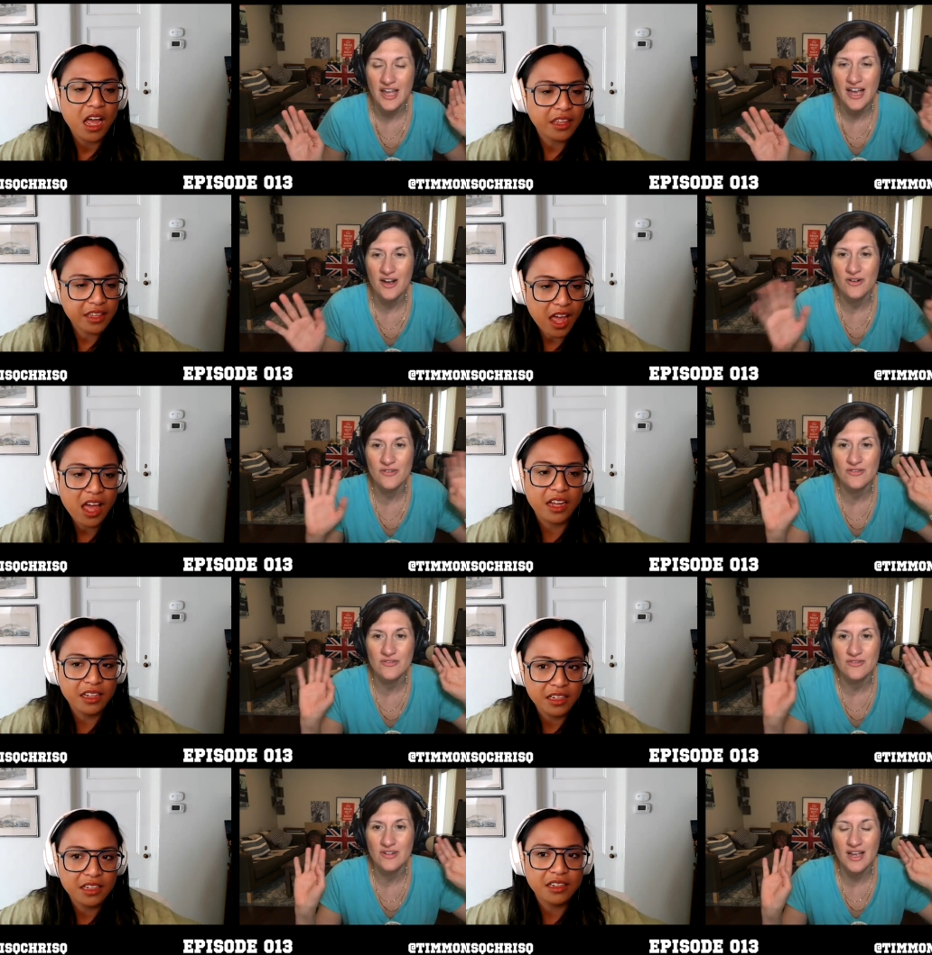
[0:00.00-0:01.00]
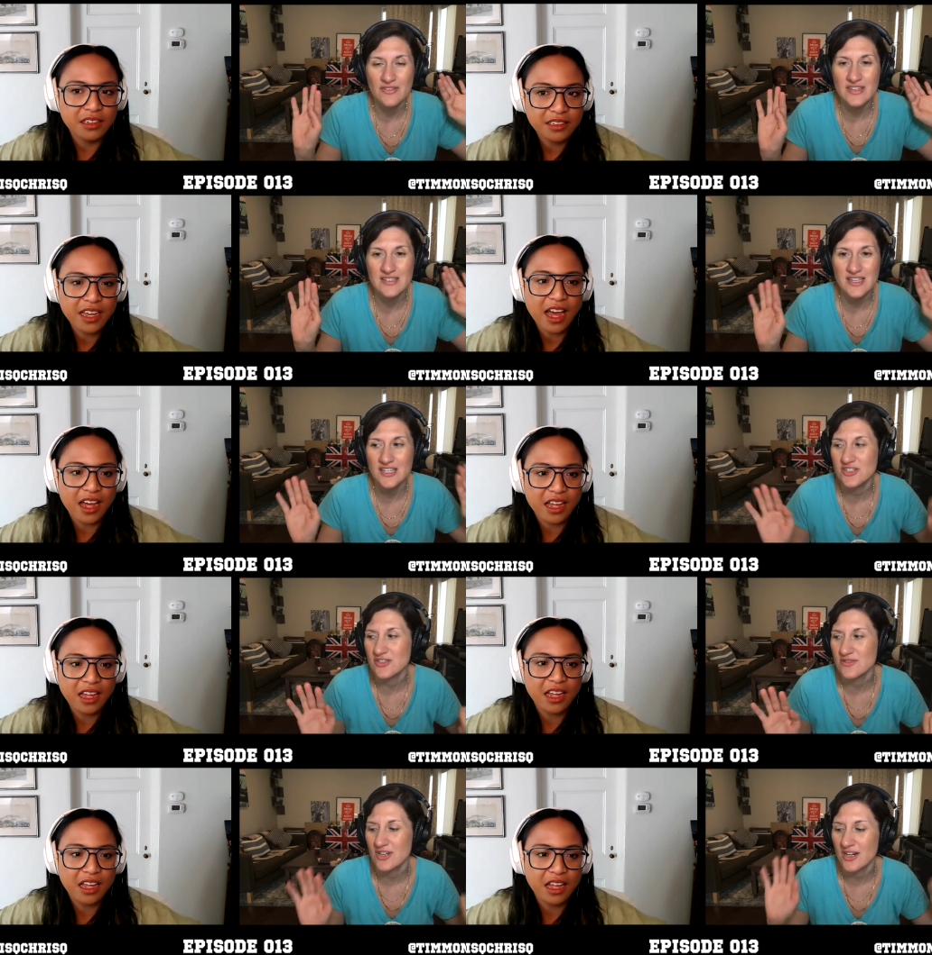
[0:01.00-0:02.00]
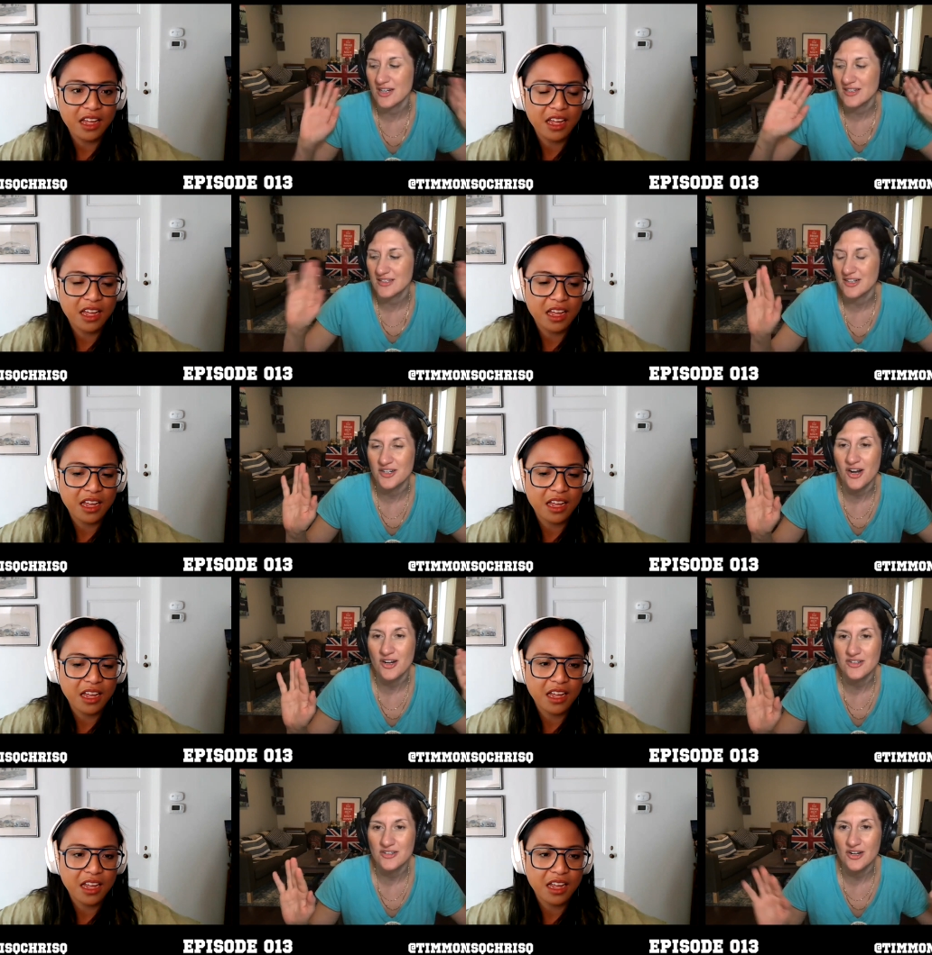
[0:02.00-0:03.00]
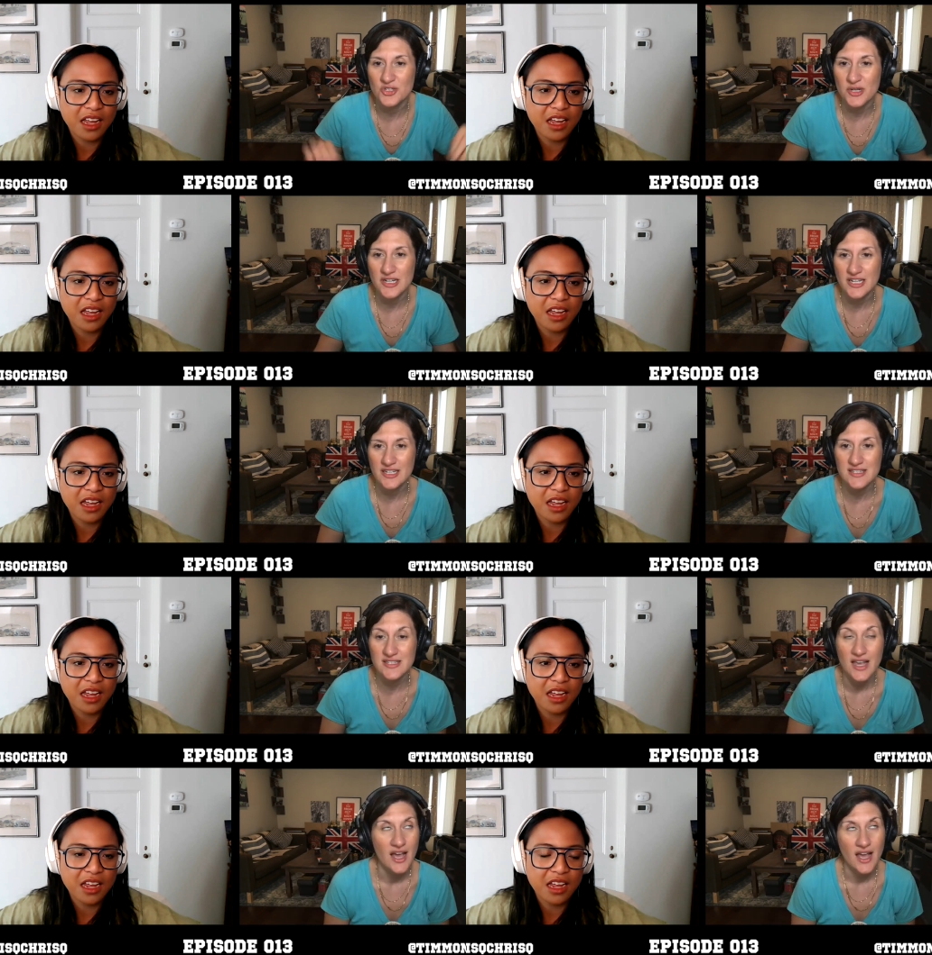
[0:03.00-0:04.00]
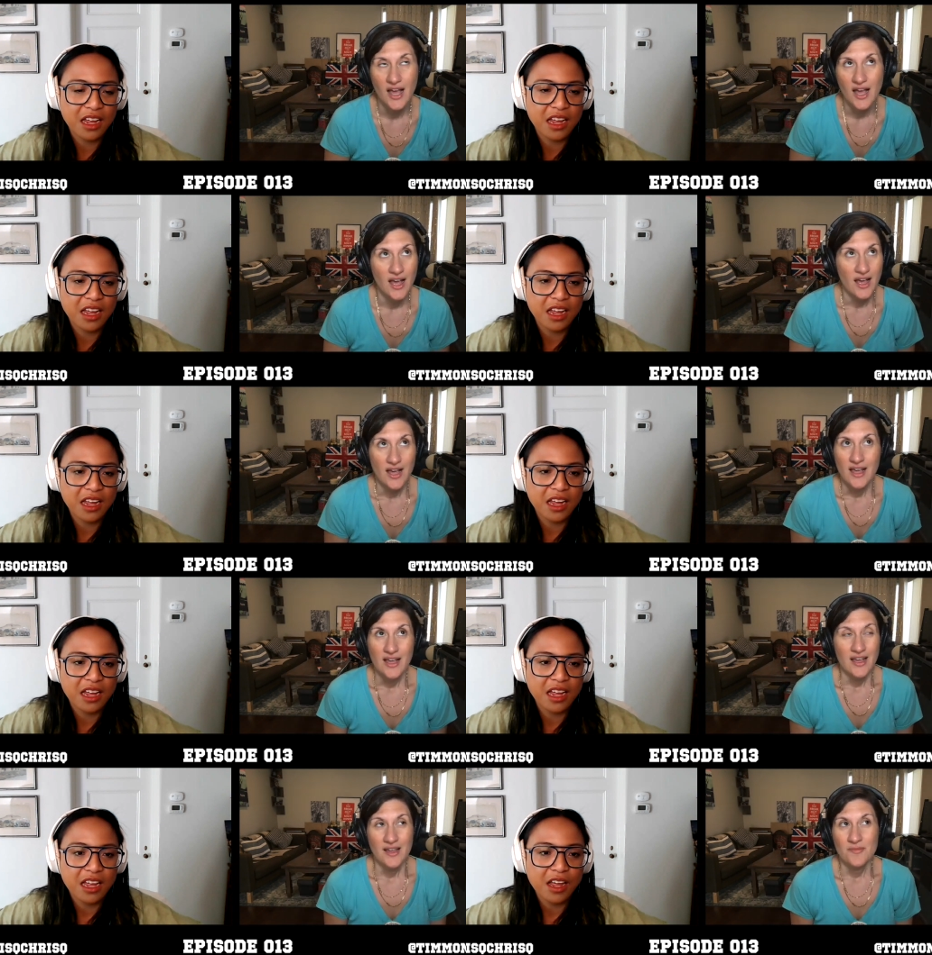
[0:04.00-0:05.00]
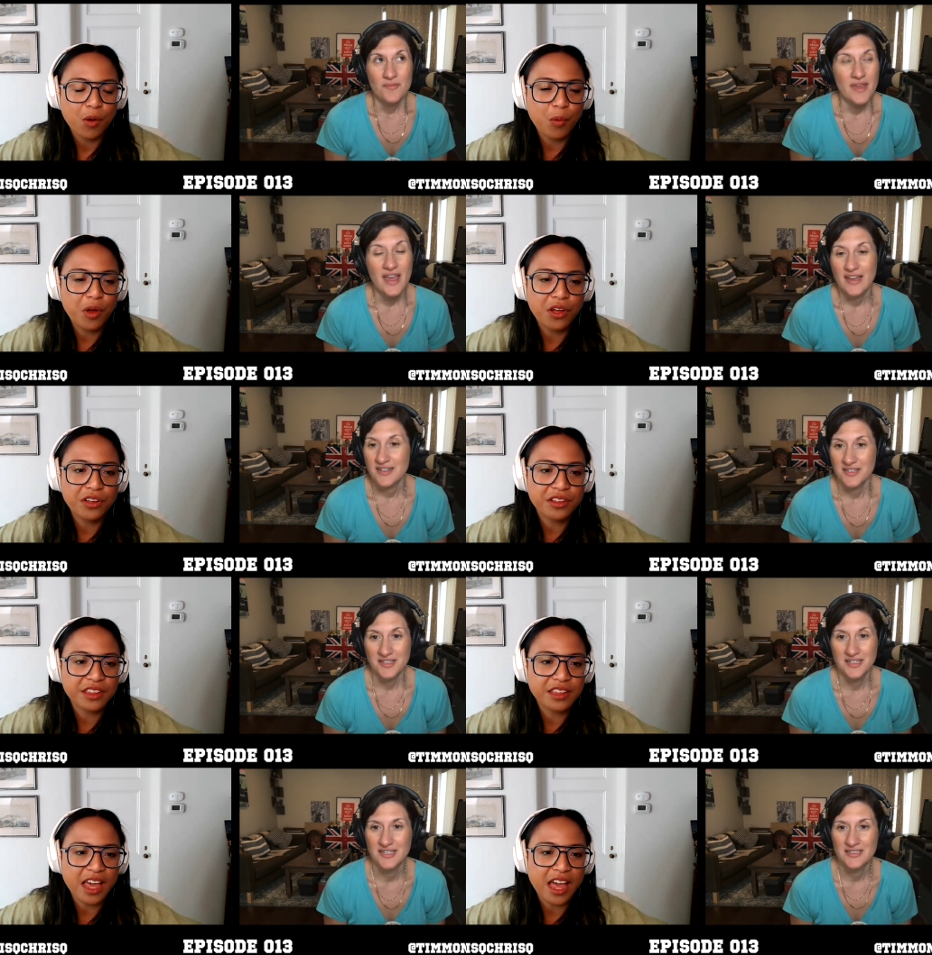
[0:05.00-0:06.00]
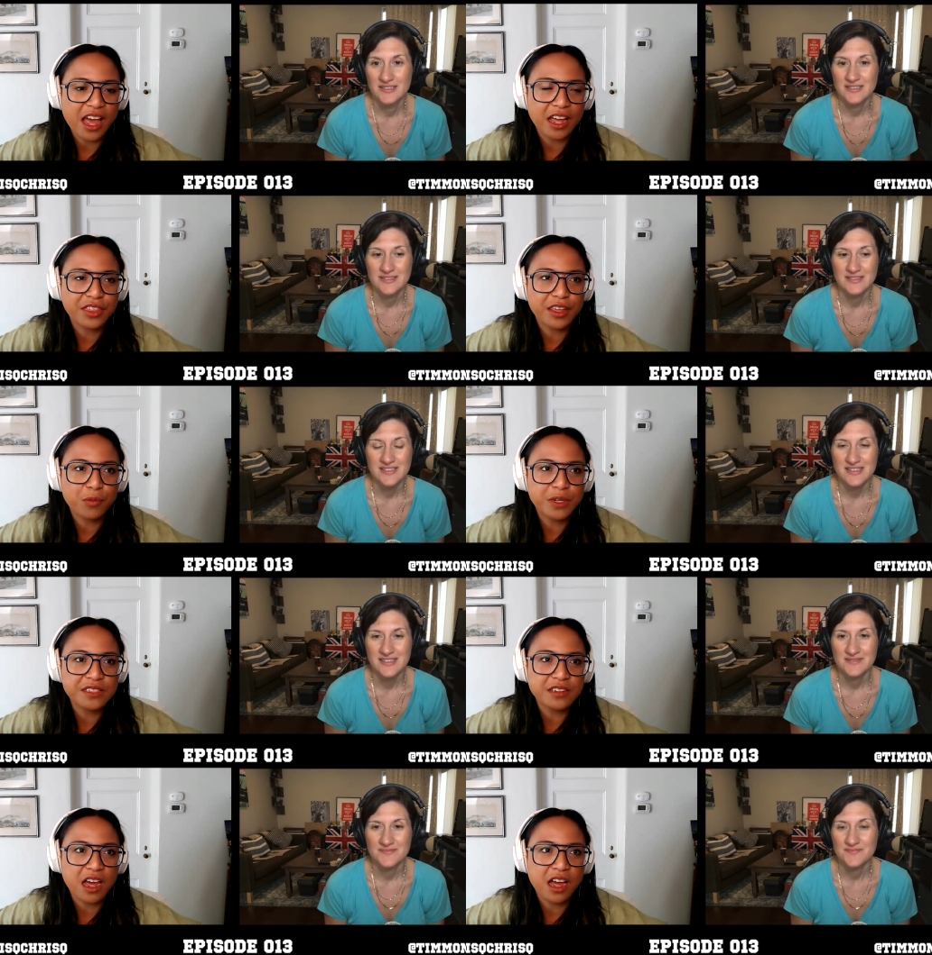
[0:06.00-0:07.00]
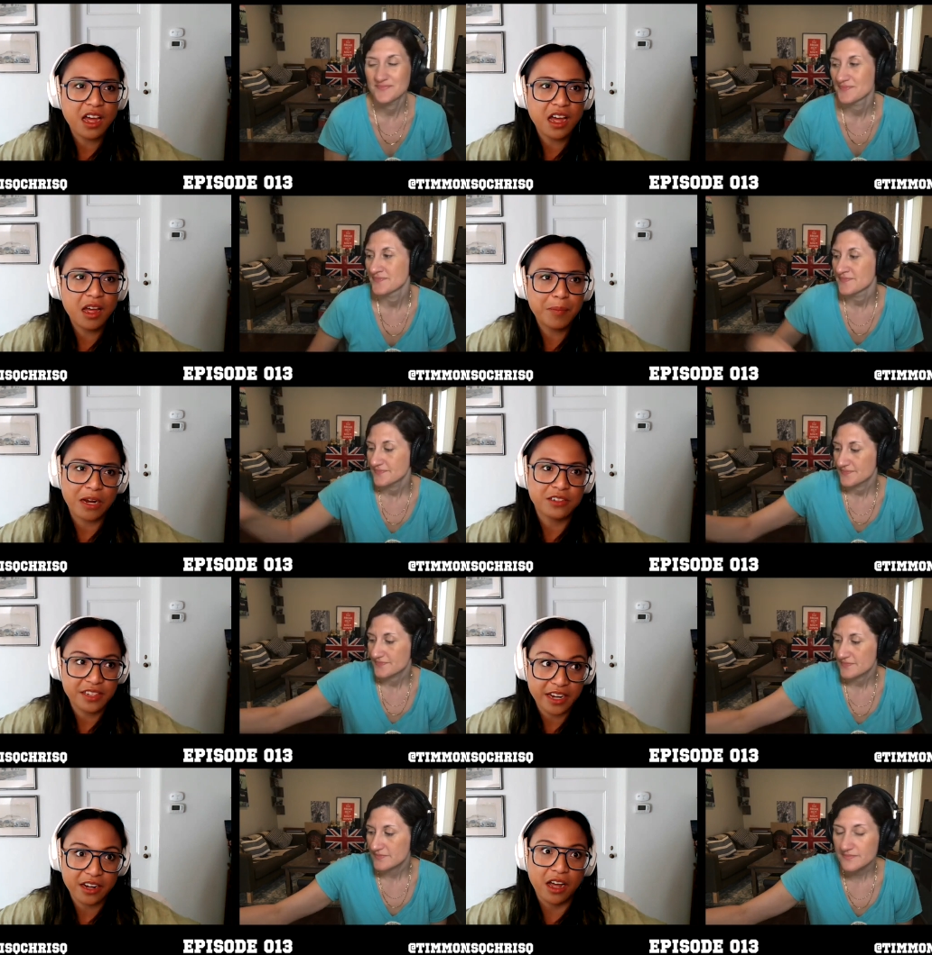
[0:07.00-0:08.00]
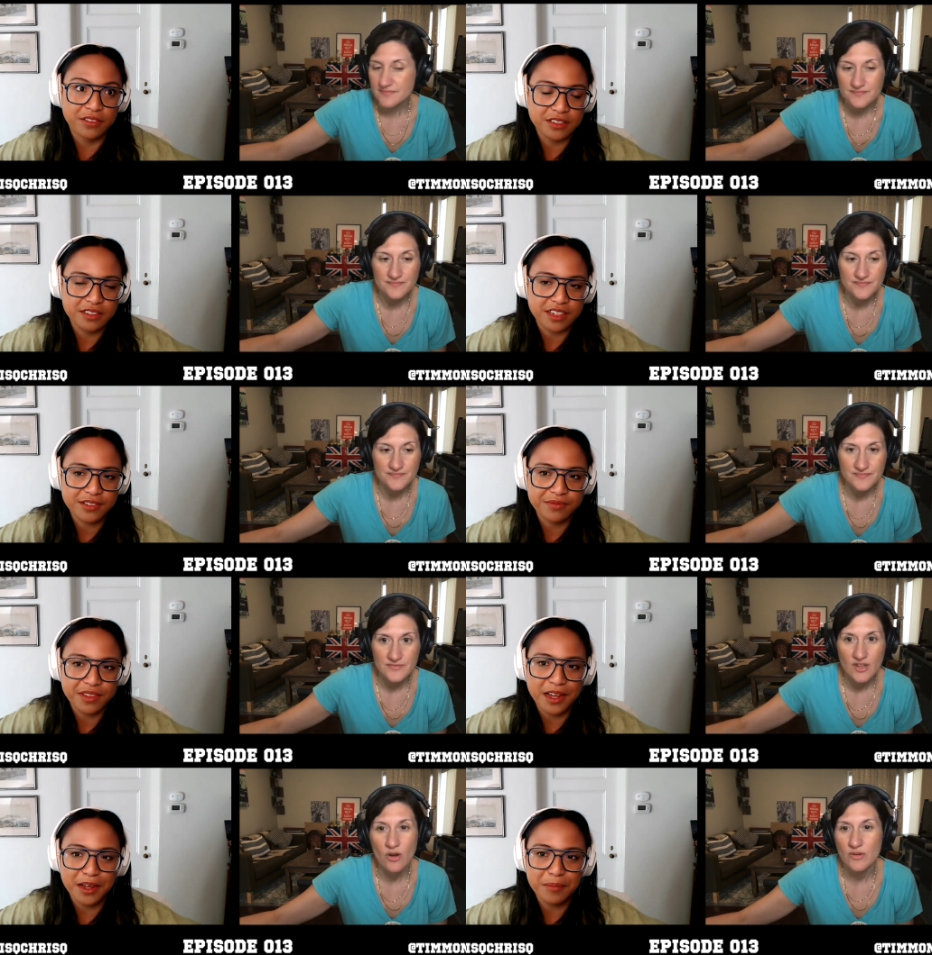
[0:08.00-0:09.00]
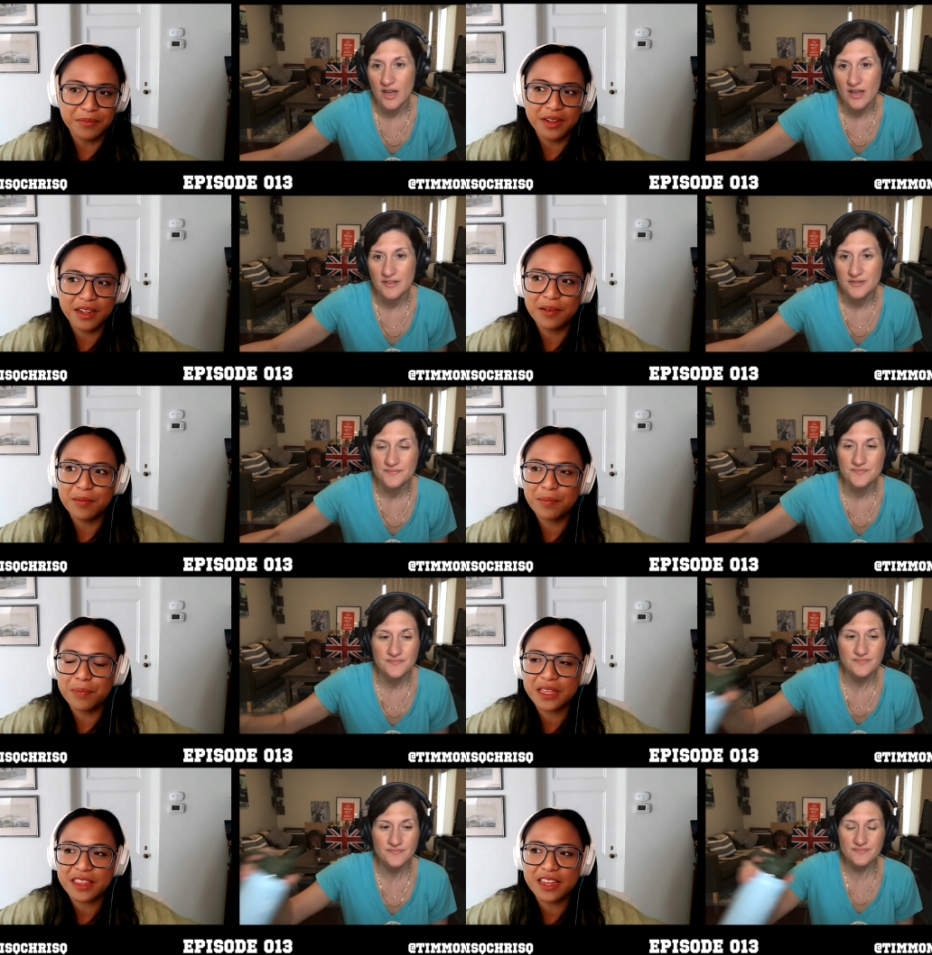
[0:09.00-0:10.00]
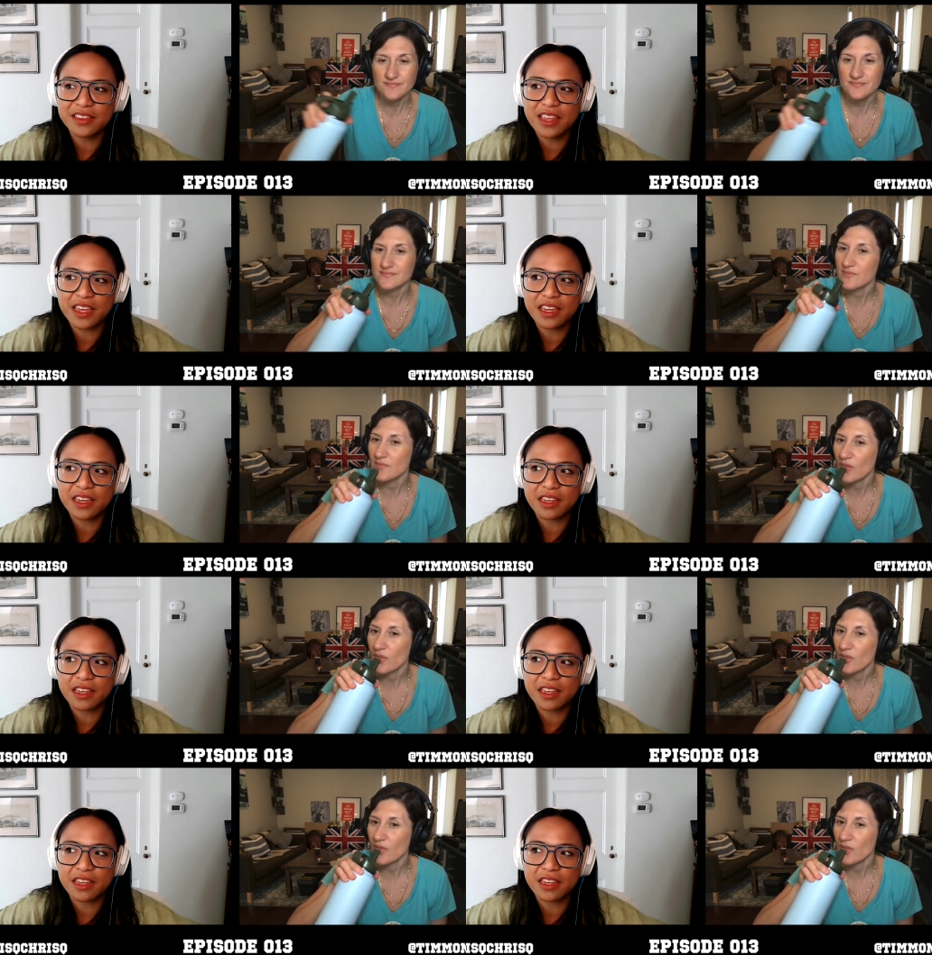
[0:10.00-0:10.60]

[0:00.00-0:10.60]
Speaker 1: how, yeah. how these yeah. issues are, are, are are treated. It's
Speaker 2: man. well, yeah. I think we uh, Parasite, obviously, oh, um, oh, but then like